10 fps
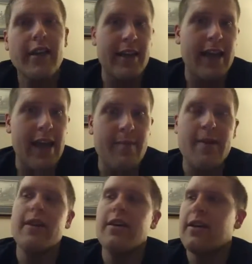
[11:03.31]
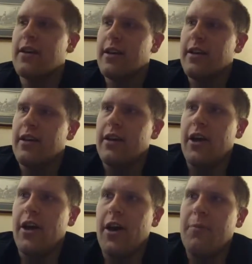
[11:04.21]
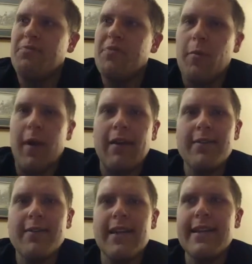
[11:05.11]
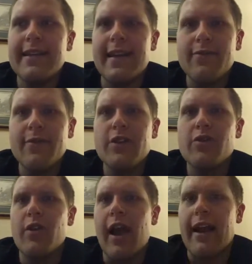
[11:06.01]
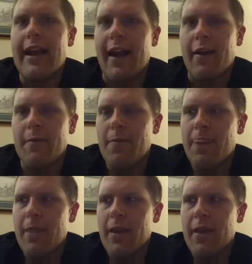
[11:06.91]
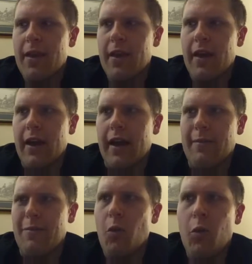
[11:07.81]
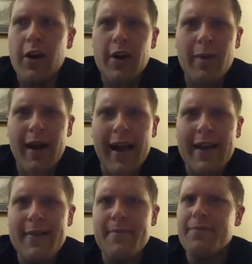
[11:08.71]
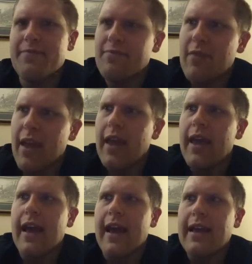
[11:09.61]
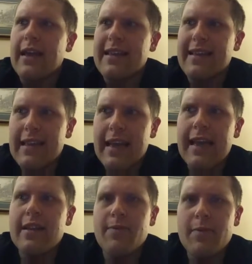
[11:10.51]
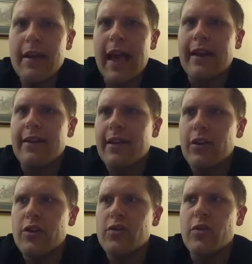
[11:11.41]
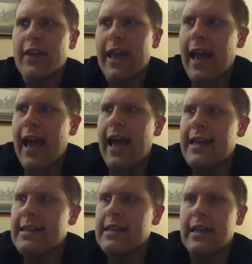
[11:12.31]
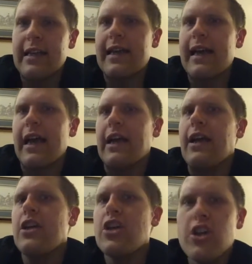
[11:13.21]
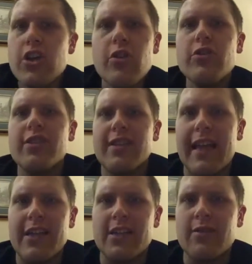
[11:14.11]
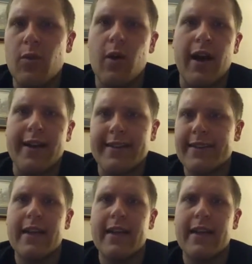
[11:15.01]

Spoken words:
Yay me. But I would say definitely try it out. Where to buy it? Need to be at a liquor store that has a huge selection of wines.